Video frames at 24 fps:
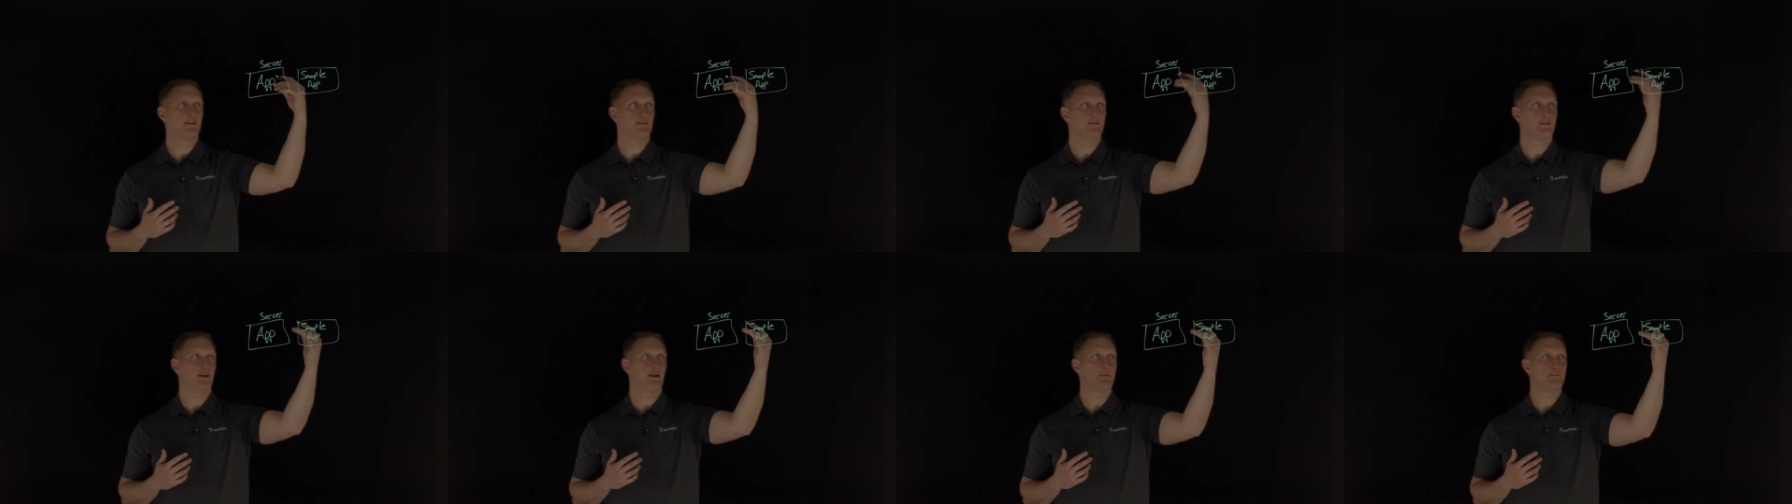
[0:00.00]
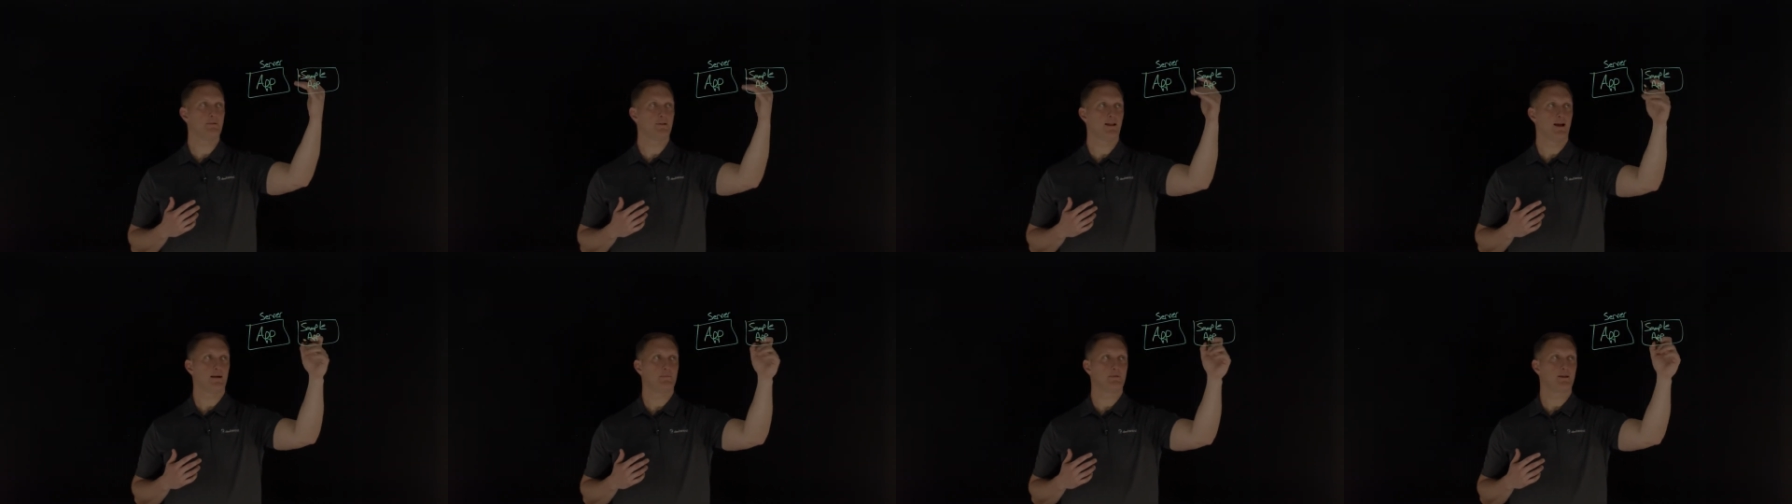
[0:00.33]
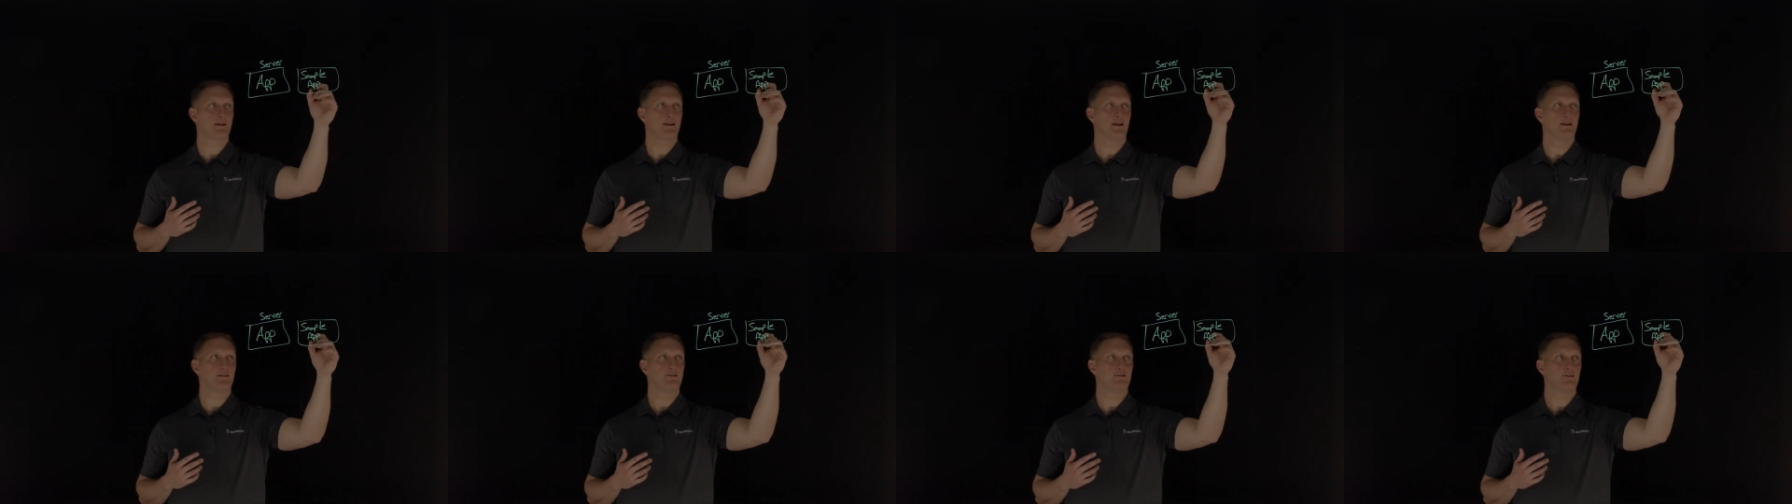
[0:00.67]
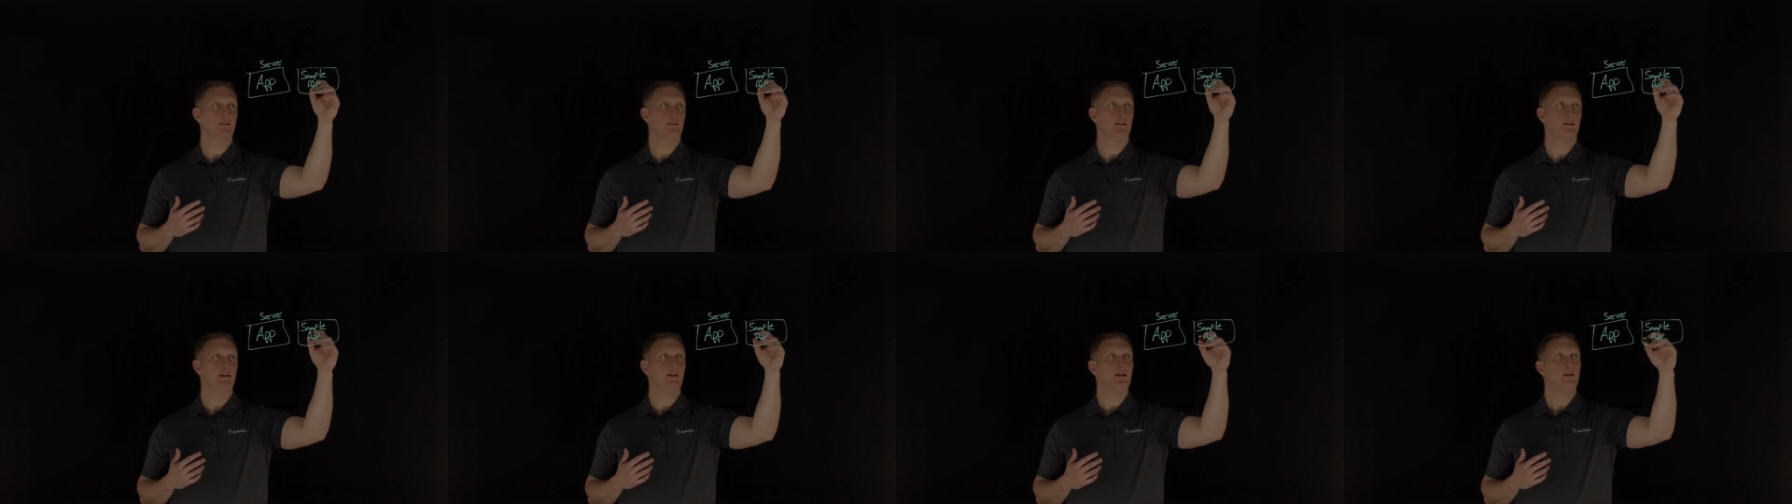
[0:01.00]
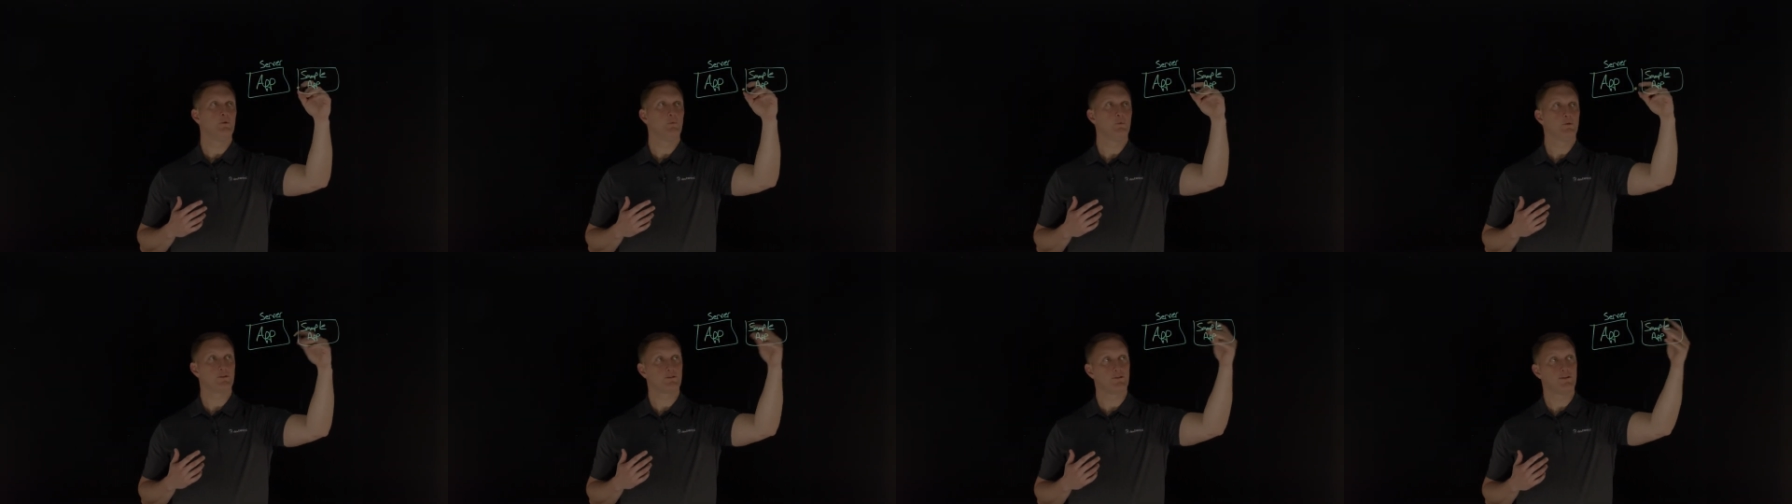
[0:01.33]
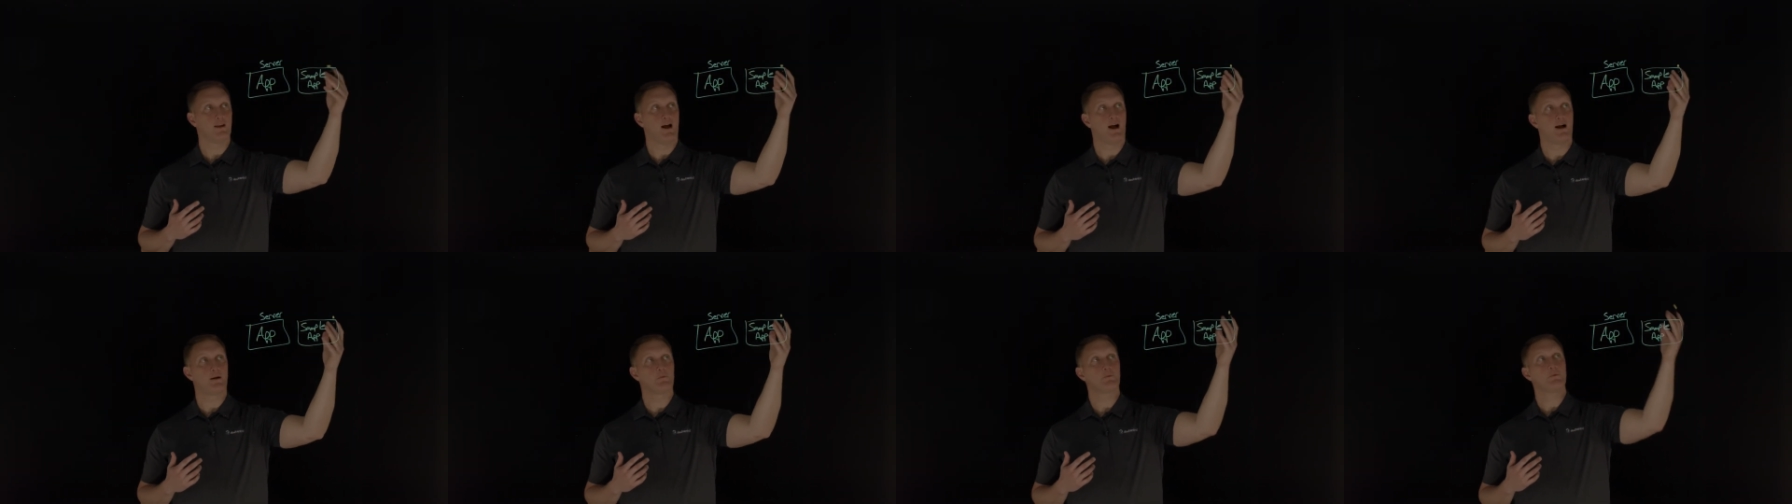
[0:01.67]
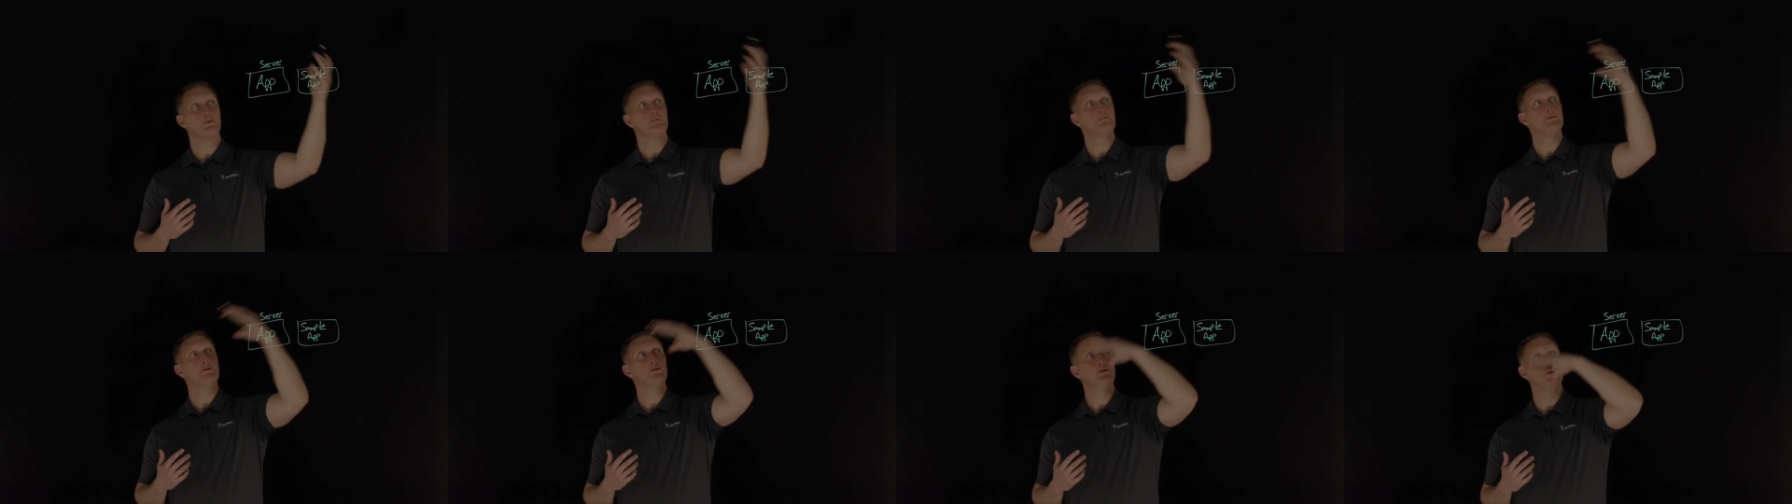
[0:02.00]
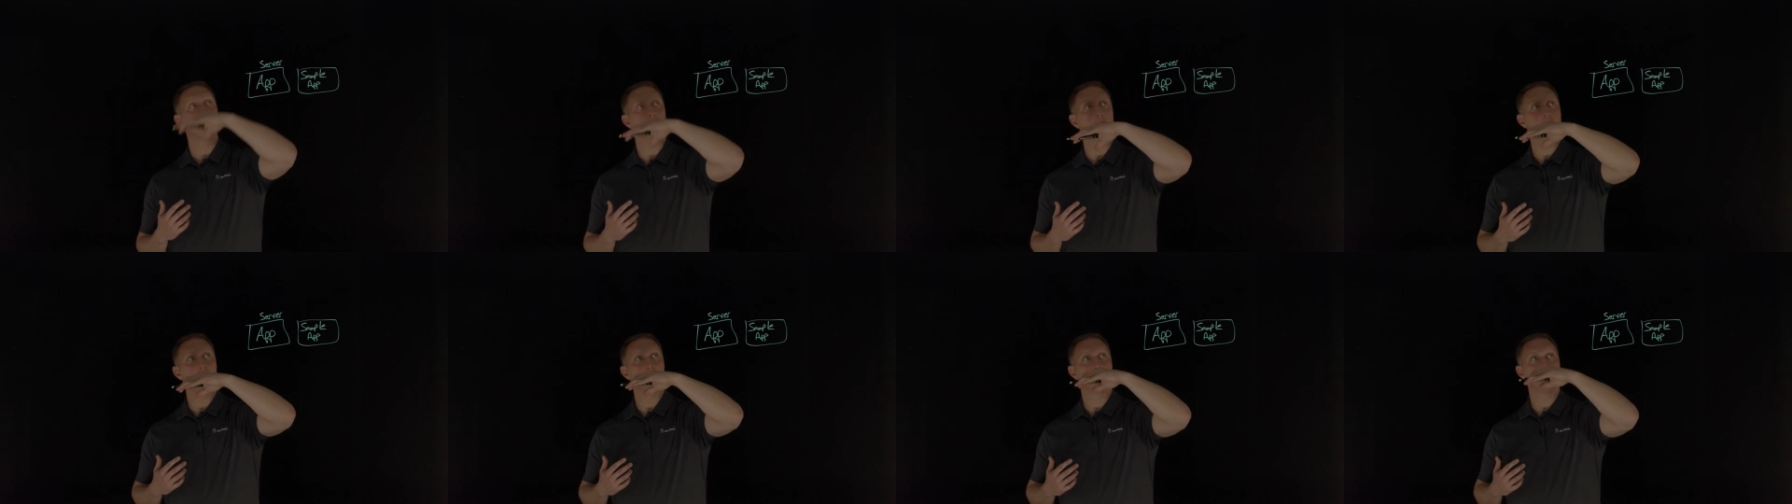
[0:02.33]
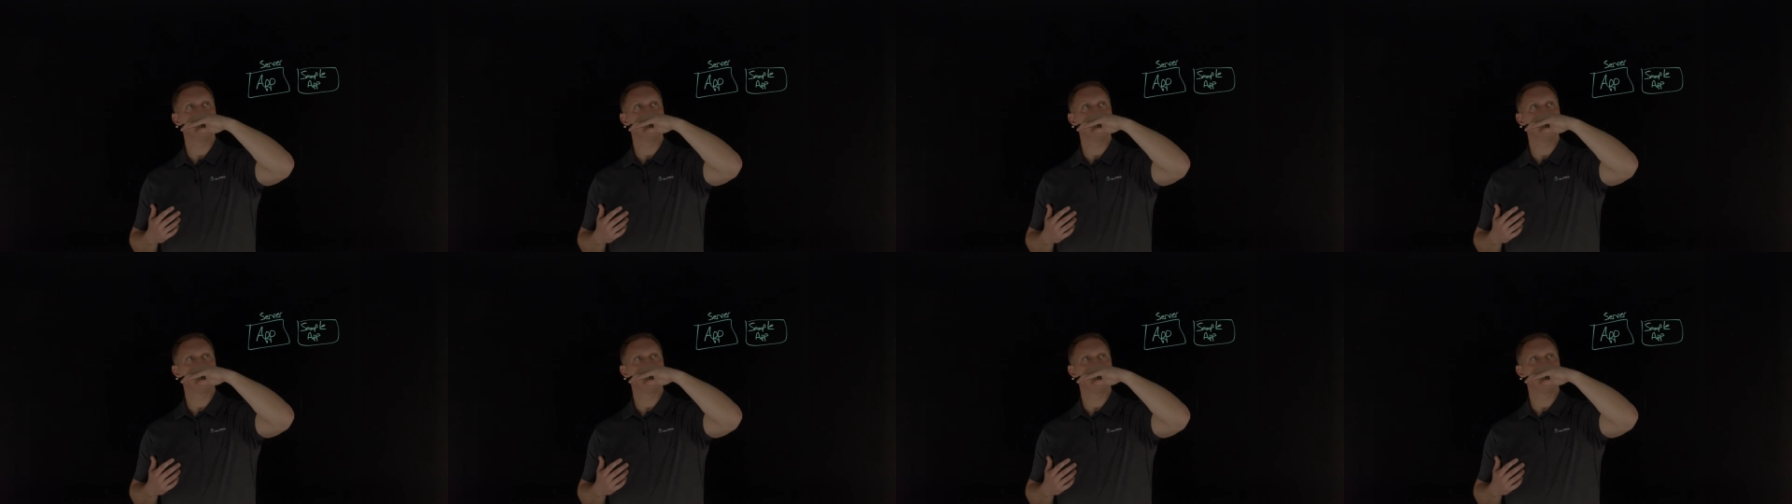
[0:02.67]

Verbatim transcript: sample application was not removed